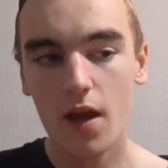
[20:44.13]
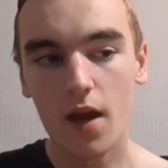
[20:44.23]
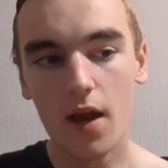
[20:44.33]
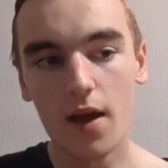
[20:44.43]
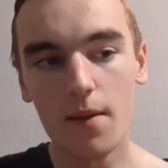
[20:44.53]

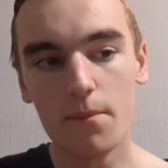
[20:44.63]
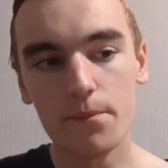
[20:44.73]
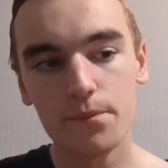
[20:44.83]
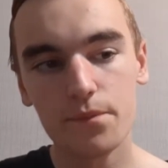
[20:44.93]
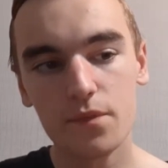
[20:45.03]
Um,
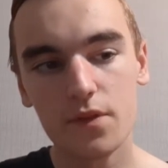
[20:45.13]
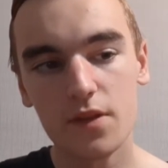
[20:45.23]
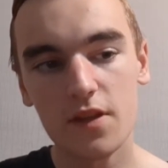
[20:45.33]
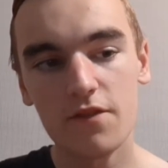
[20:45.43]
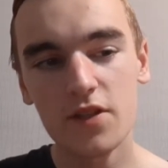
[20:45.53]

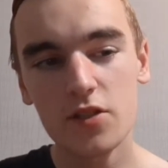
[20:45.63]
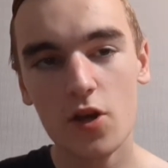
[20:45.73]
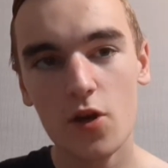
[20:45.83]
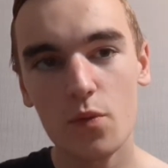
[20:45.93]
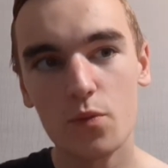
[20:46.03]
the
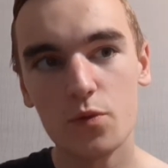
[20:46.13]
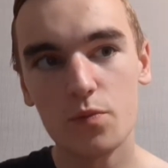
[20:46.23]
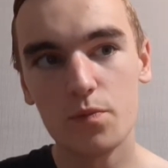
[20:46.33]
Fisker was